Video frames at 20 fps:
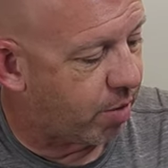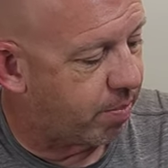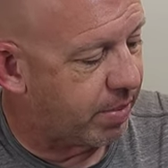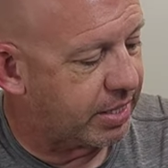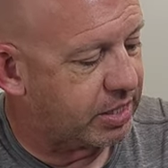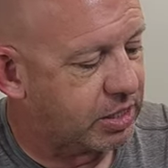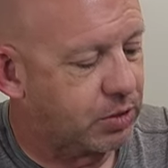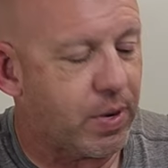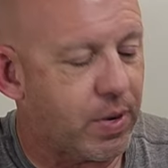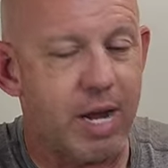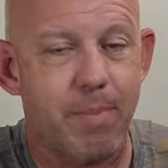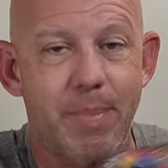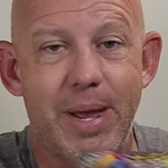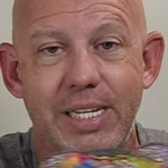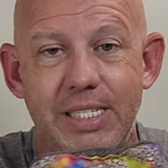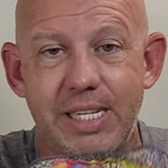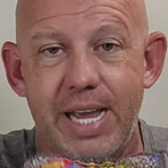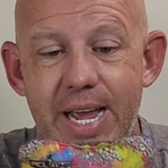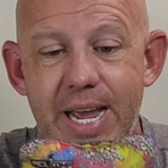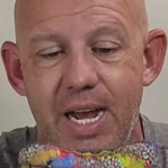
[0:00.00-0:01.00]
my Swag
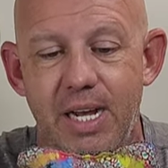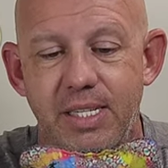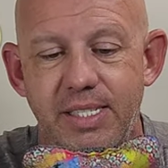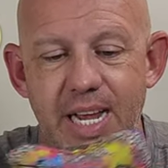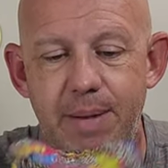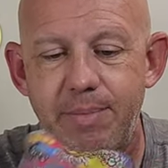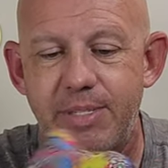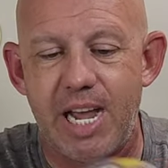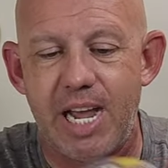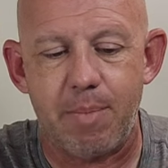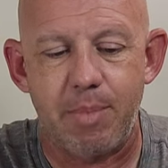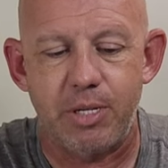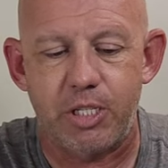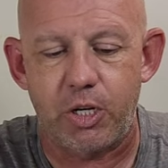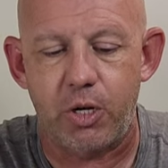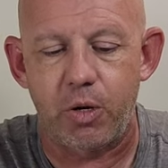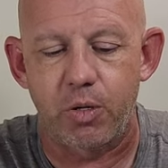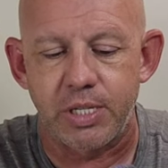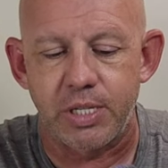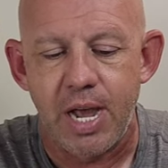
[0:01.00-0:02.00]
Bags Chaos, same exact
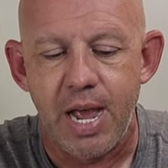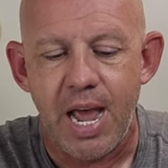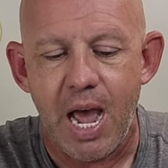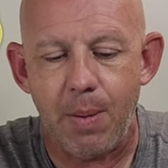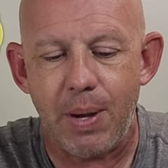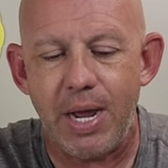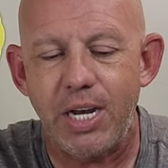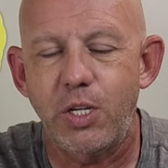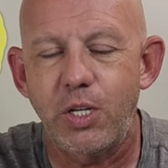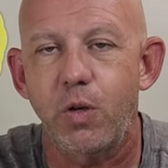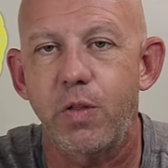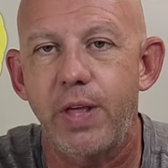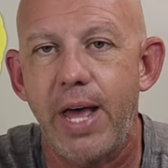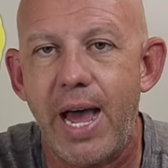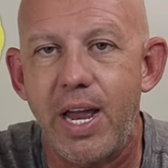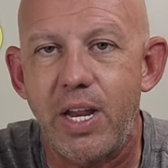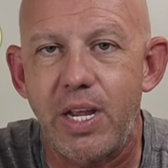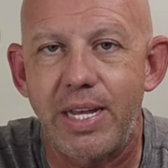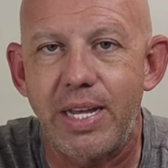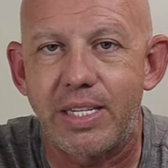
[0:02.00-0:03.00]
materials. And when I do
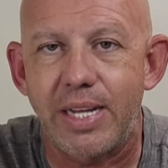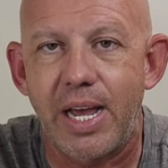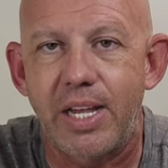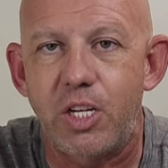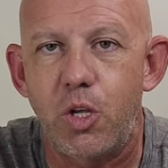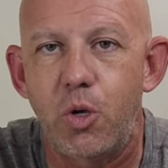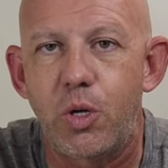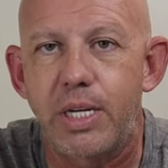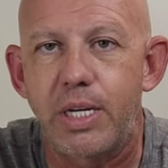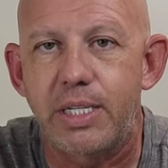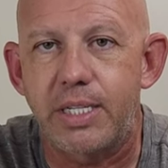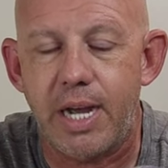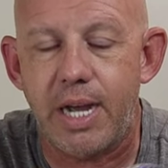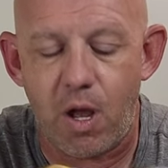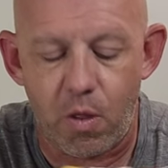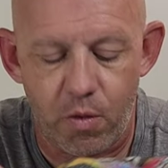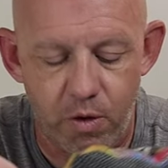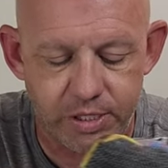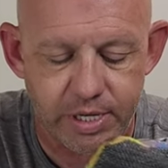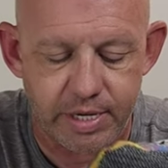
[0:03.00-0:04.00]
that, you can
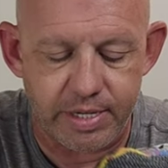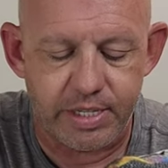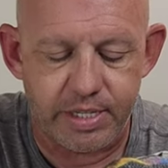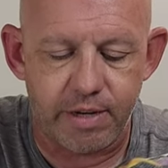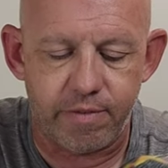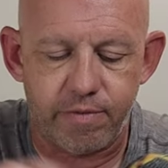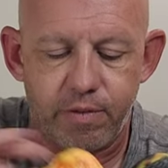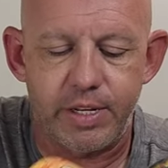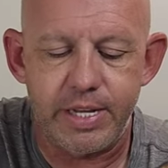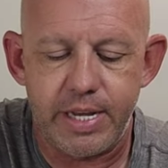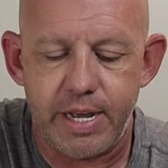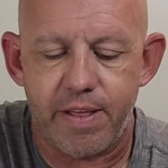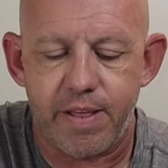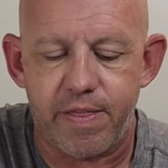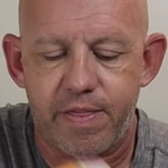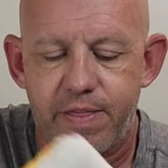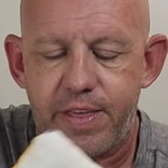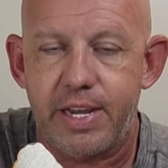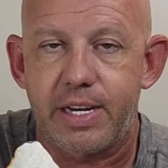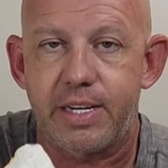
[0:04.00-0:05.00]
tell there's definitely a
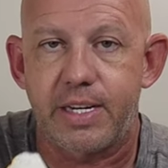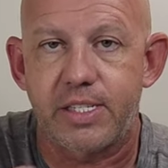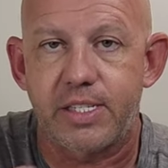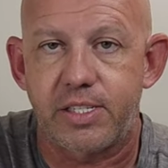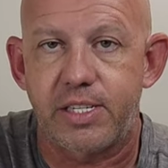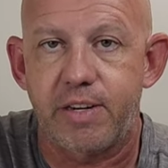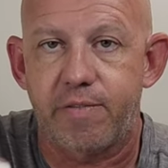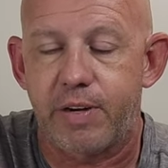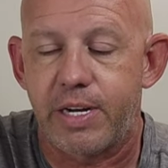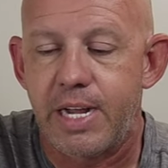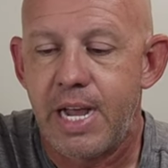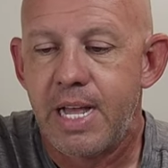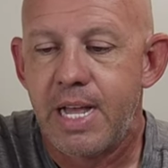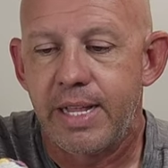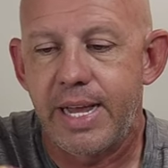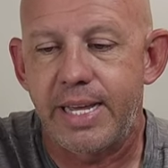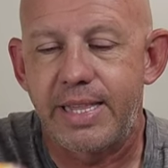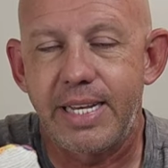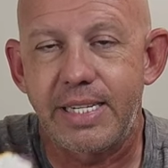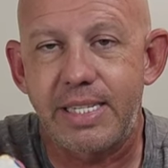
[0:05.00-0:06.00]
thickness different.
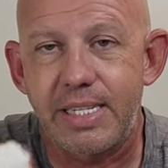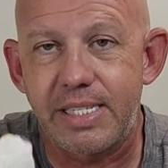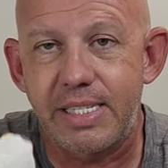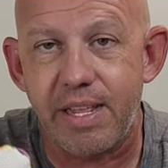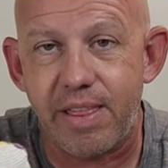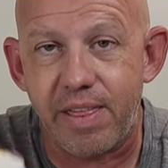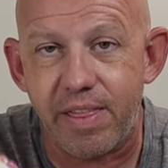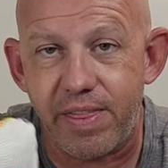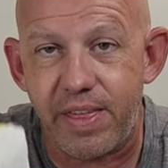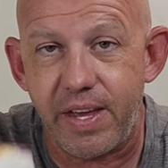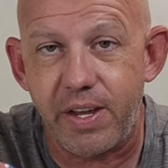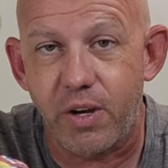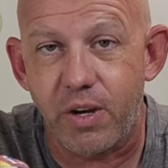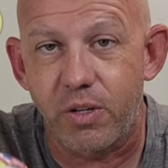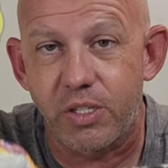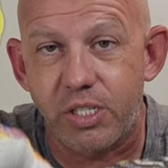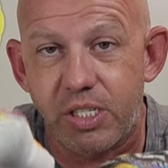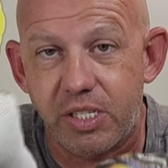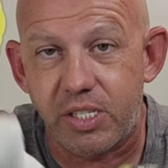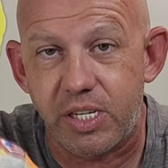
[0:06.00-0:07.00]
Like this is a
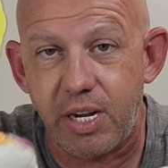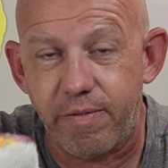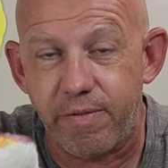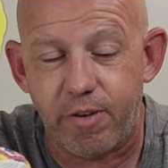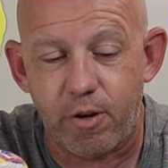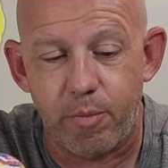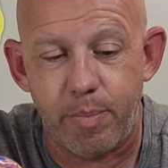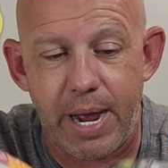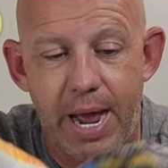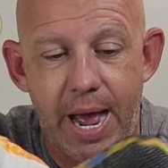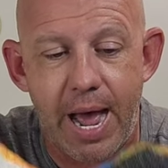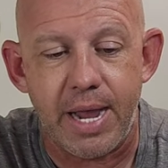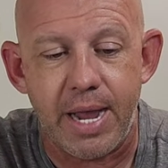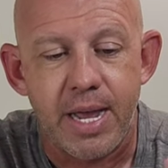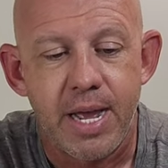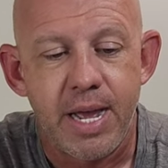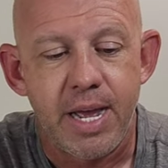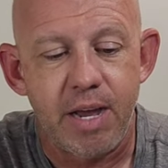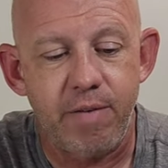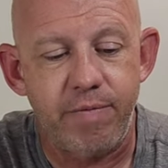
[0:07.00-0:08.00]
thicker, stiffer
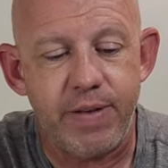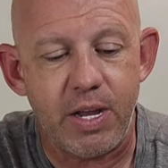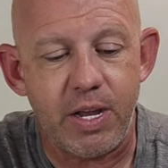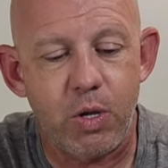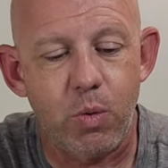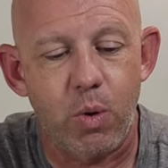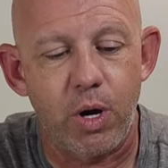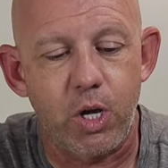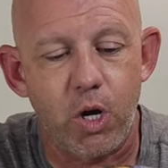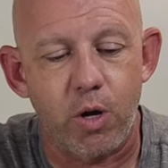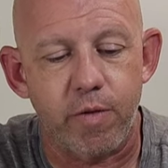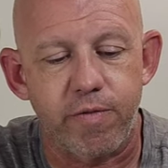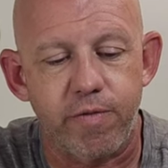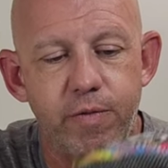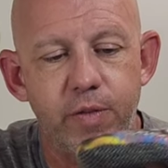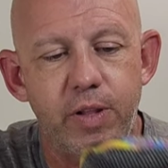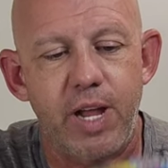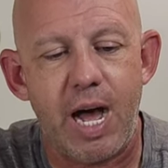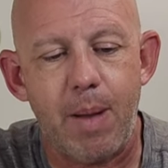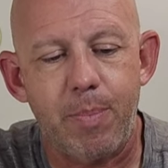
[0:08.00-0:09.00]
bag. In fact, you want to go to
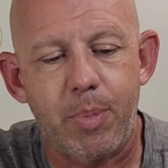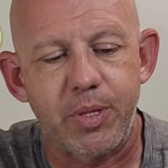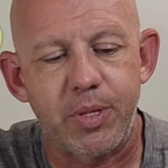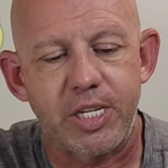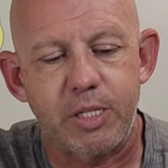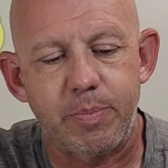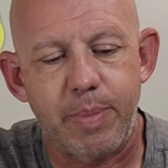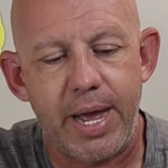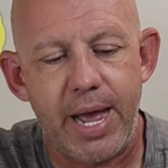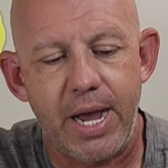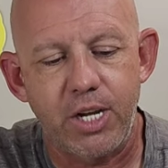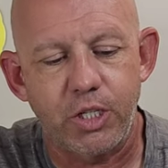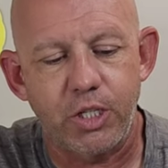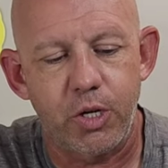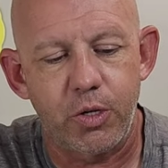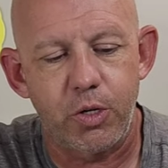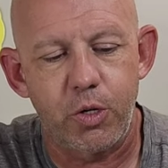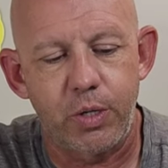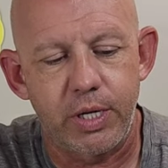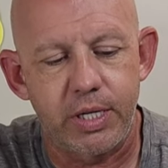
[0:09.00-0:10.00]
flop on these bags, you
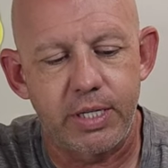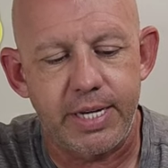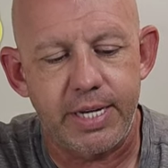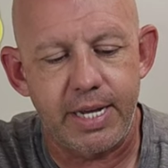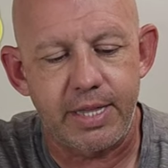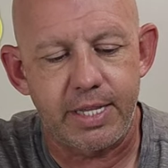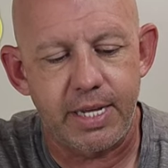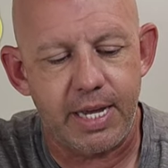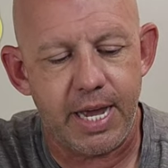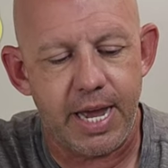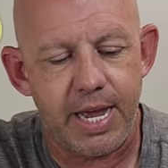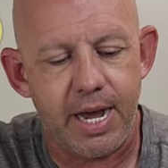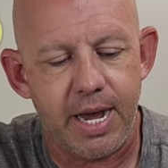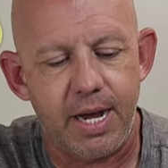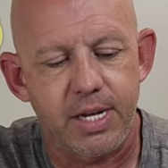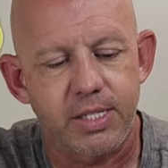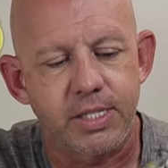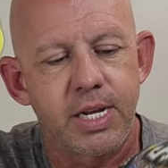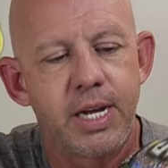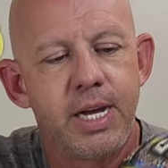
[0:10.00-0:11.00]
know, you can take the
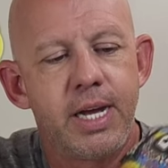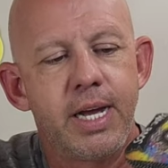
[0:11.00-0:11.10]
Chaos